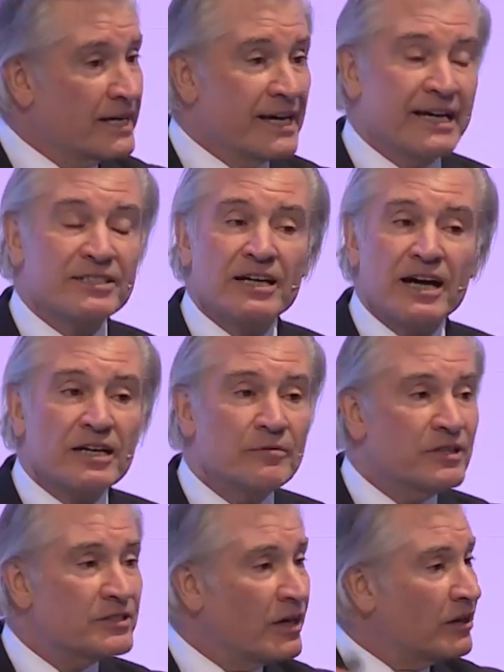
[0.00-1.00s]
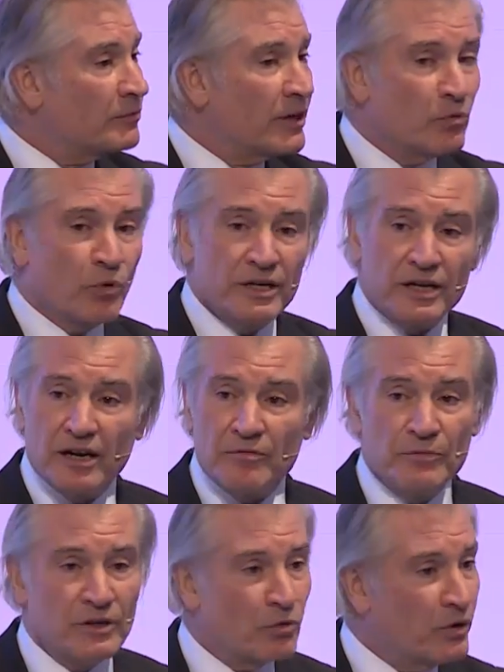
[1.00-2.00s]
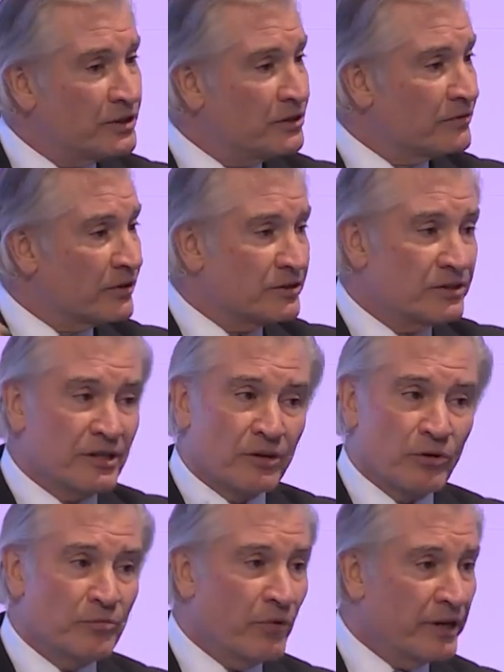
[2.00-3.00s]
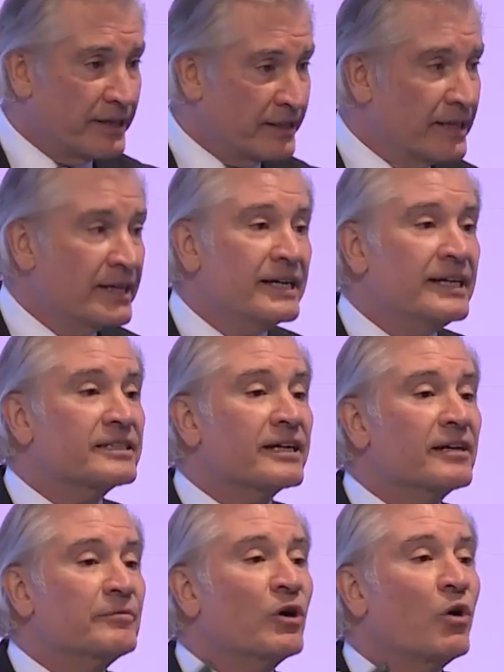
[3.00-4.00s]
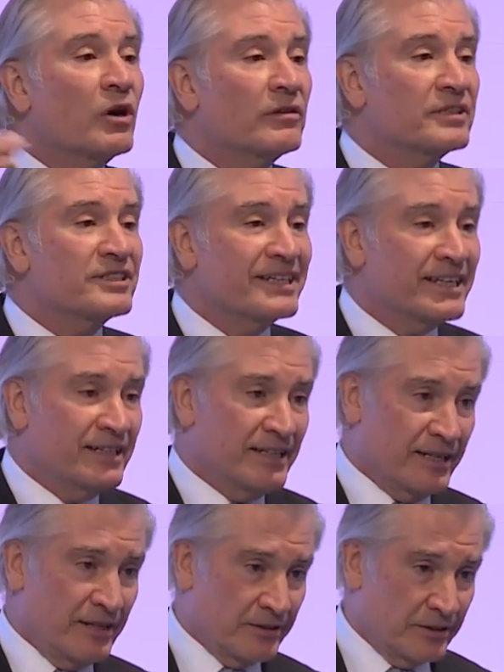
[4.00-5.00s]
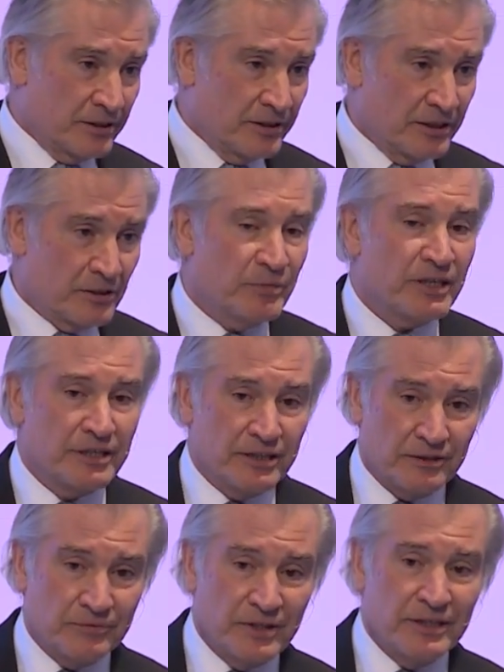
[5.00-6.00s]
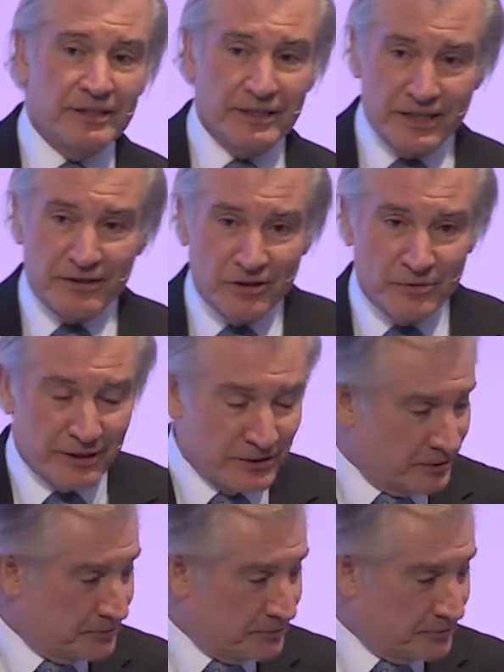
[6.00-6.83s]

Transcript: It's not going to be solved by one government or one university or one brain. It's got to be all of us thinking together. It's a big deal. Thank you very much.